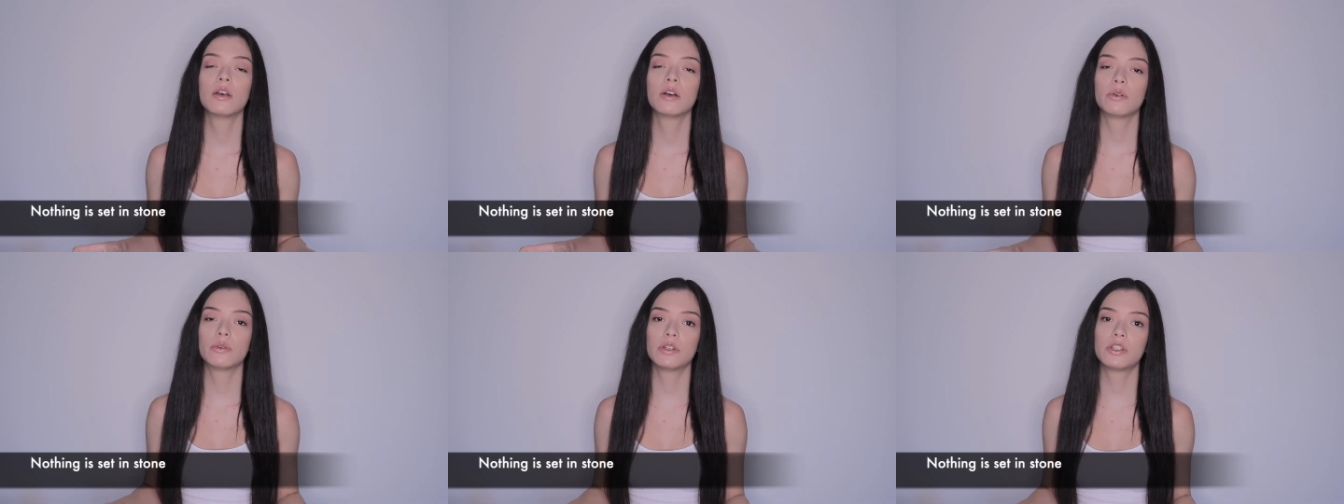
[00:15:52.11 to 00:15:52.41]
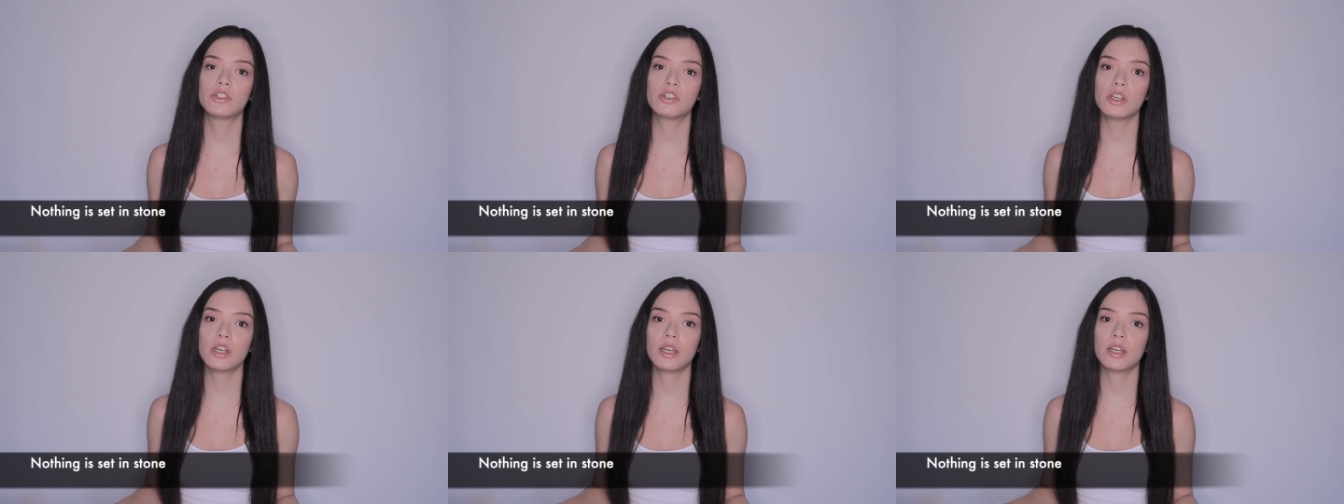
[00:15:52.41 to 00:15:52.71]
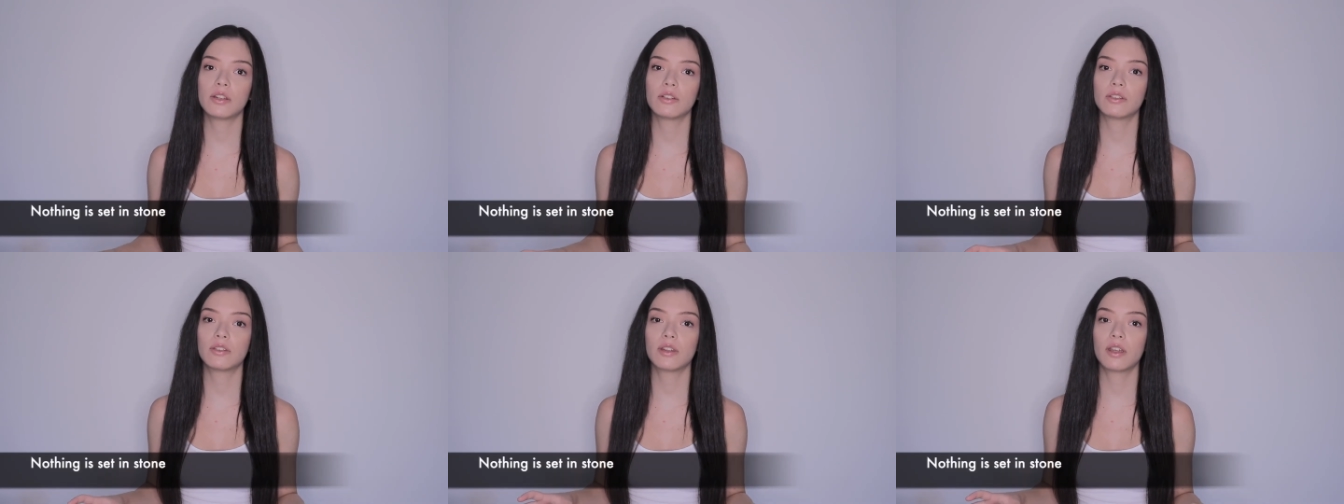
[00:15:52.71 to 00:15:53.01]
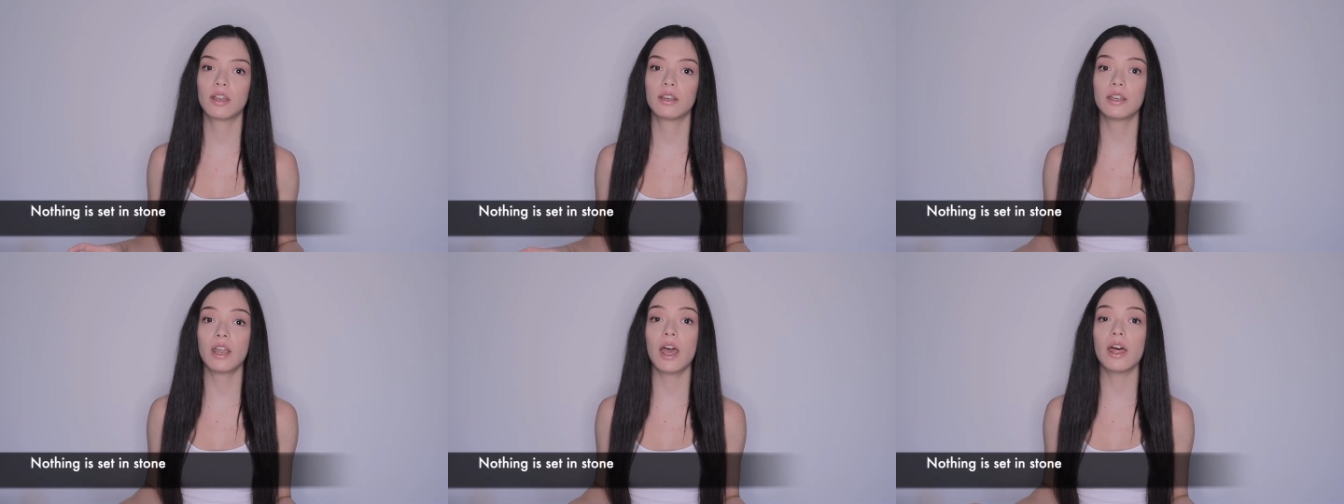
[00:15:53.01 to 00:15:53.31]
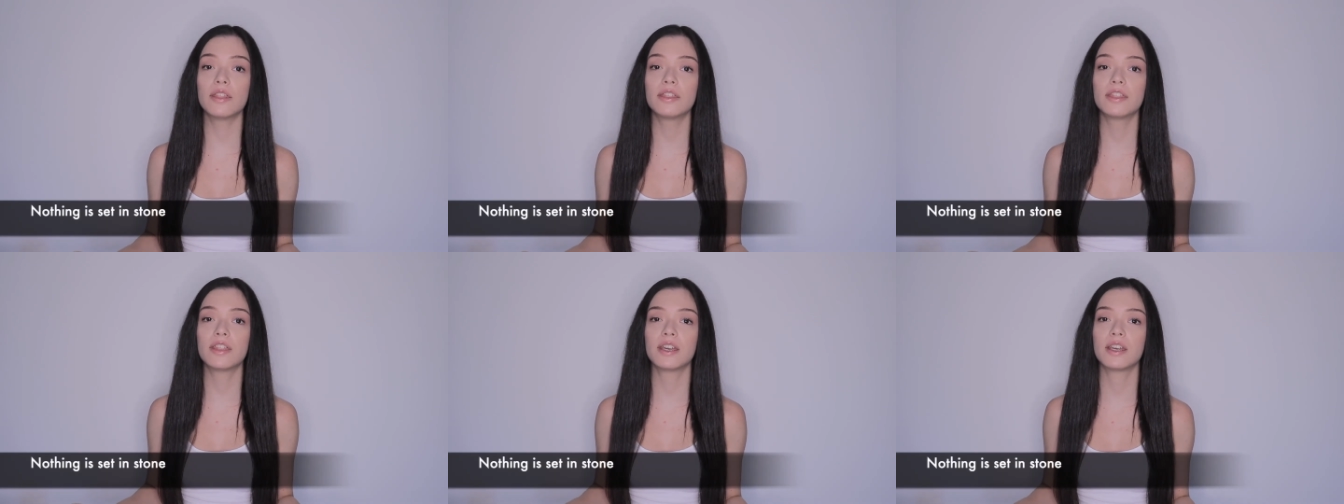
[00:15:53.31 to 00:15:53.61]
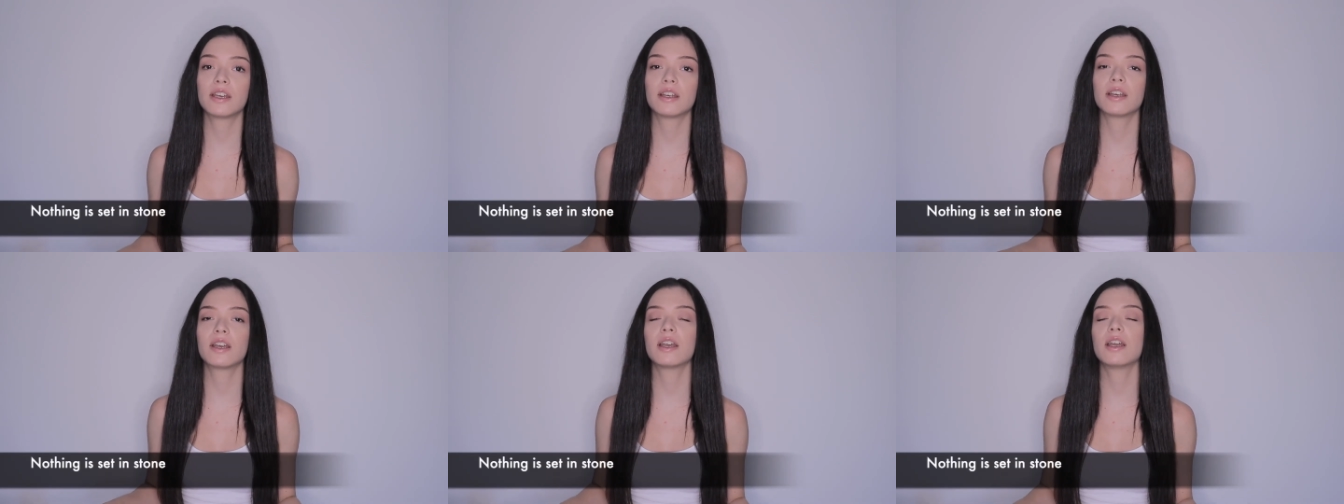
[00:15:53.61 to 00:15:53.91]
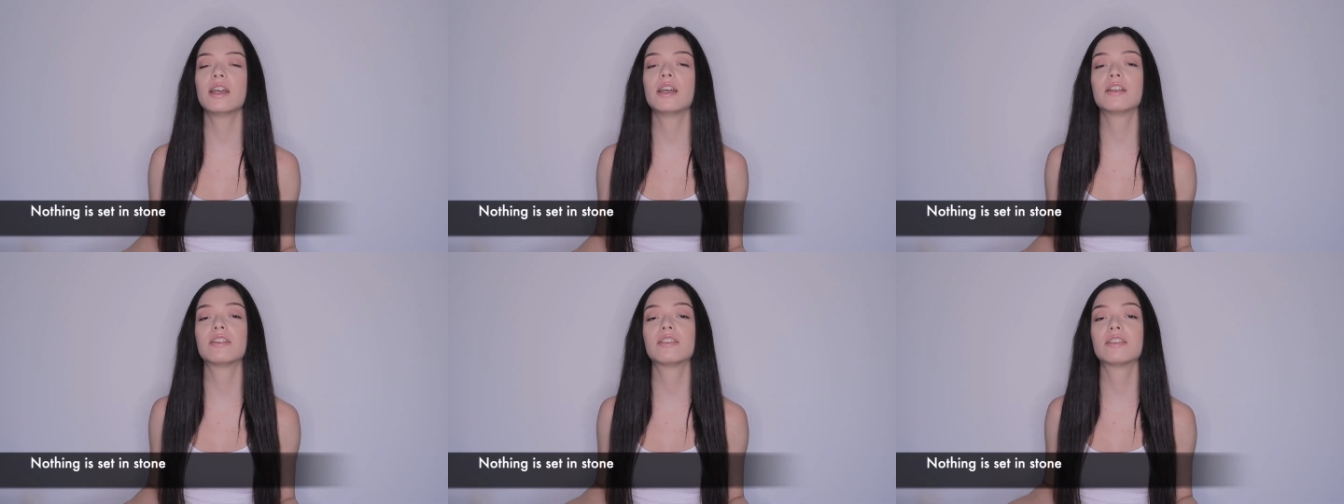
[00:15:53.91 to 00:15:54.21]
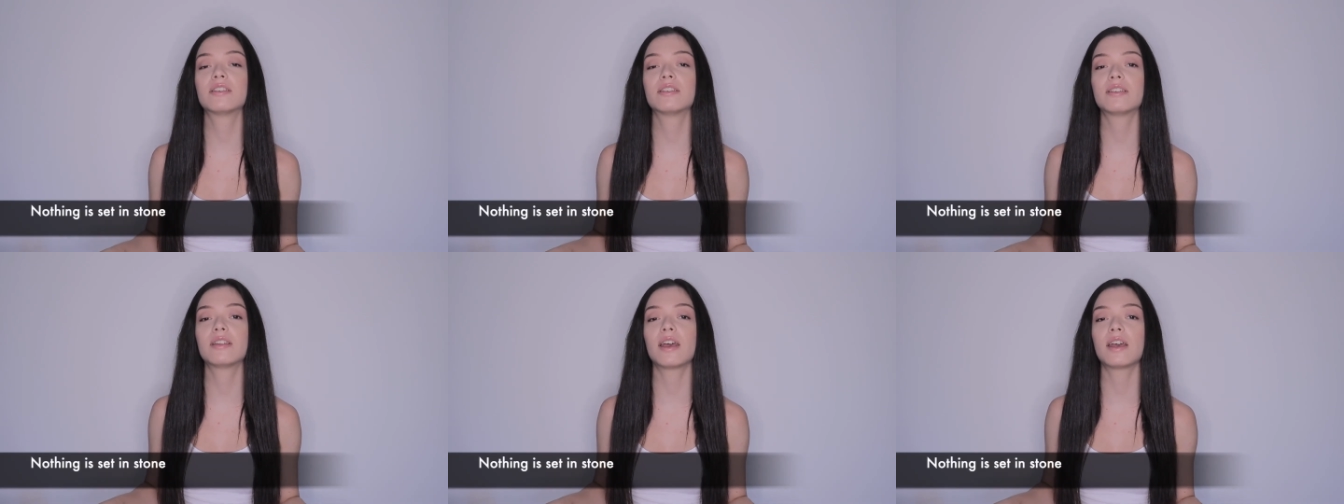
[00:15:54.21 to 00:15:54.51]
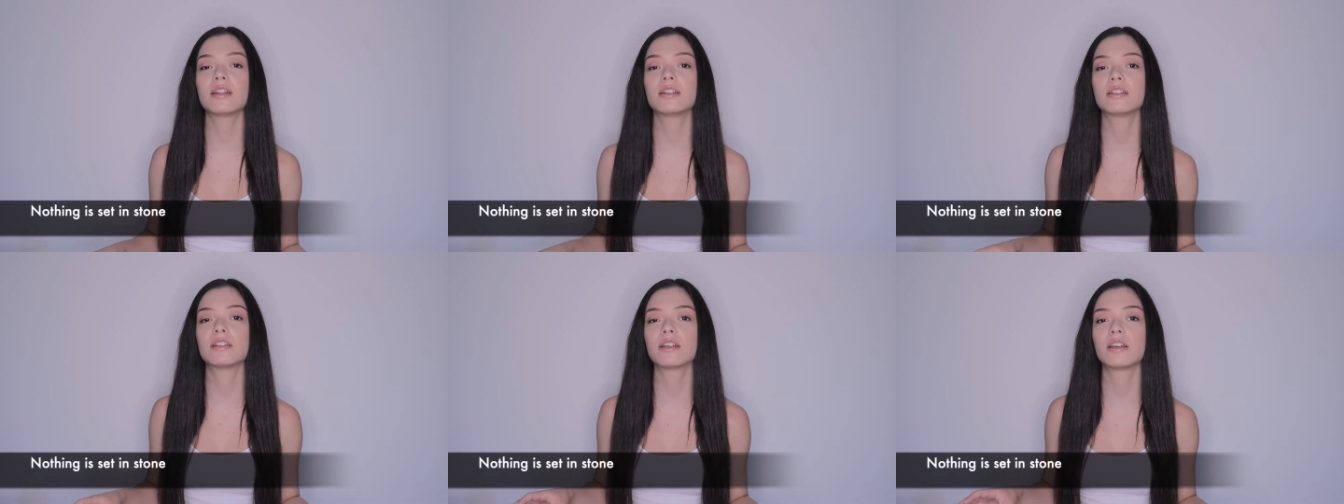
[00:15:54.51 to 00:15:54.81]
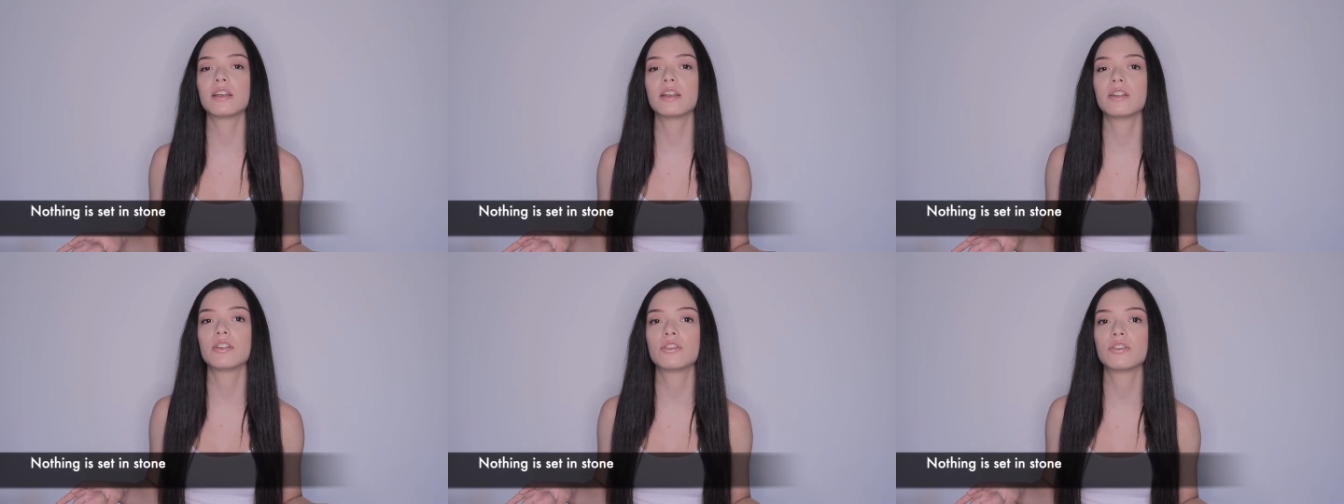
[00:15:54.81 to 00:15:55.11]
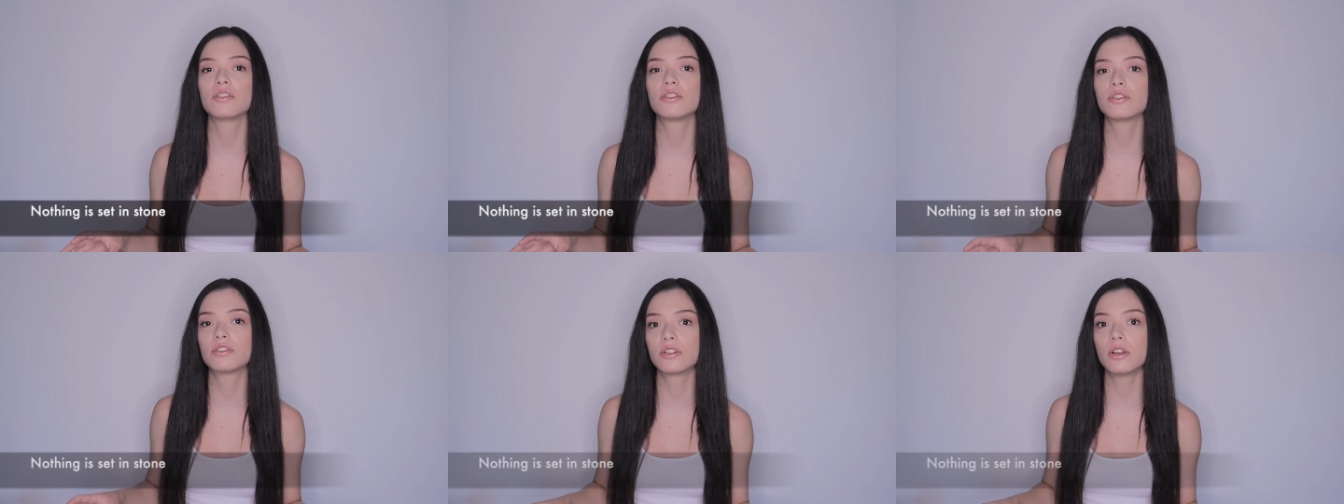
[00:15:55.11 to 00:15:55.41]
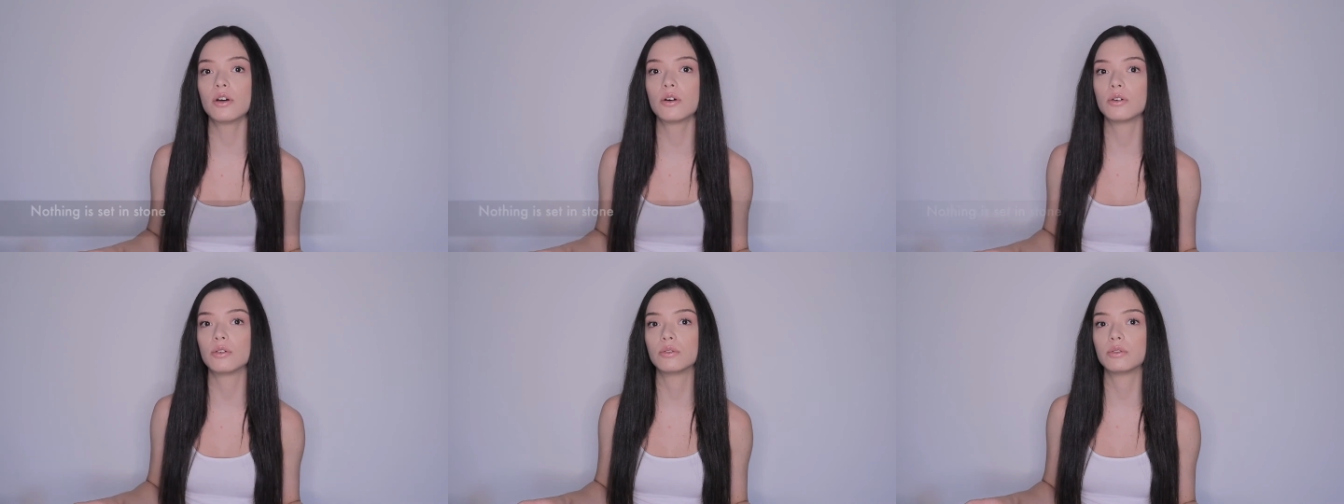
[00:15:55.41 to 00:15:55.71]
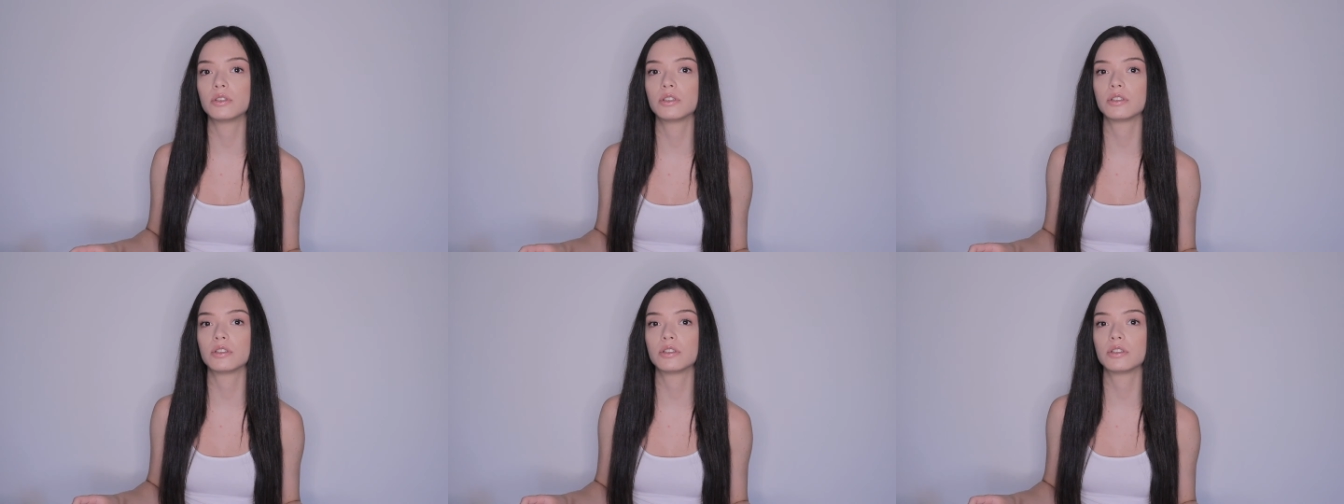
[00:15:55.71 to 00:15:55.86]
which is nothing is set in stone.